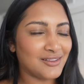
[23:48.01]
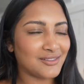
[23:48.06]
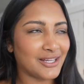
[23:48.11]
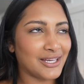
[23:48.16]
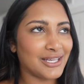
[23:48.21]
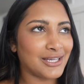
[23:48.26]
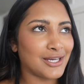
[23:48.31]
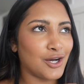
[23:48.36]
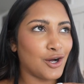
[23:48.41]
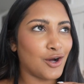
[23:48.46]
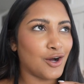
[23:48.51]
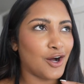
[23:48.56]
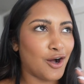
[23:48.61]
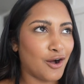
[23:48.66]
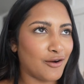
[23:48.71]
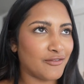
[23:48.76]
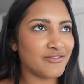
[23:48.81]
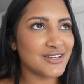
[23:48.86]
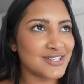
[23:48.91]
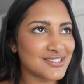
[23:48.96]
like
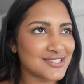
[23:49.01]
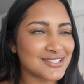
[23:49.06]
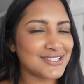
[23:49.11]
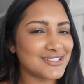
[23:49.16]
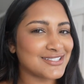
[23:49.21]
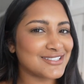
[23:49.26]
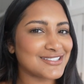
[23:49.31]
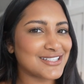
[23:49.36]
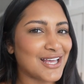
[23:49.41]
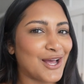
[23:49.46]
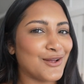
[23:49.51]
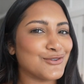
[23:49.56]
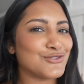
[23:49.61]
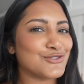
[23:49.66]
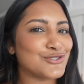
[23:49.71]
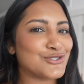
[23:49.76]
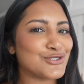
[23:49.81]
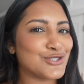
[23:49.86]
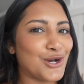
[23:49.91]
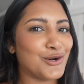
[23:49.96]
obviously
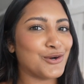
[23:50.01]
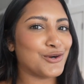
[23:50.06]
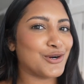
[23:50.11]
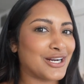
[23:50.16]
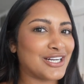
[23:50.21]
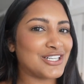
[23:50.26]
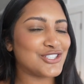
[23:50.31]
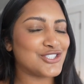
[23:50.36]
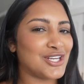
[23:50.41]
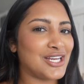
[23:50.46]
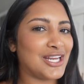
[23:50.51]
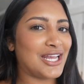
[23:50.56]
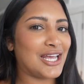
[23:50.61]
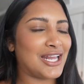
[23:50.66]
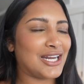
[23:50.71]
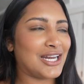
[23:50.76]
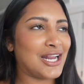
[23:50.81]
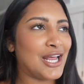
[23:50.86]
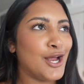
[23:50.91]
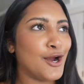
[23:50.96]
sounds so cringy
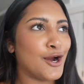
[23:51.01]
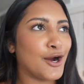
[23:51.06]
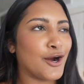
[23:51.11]
and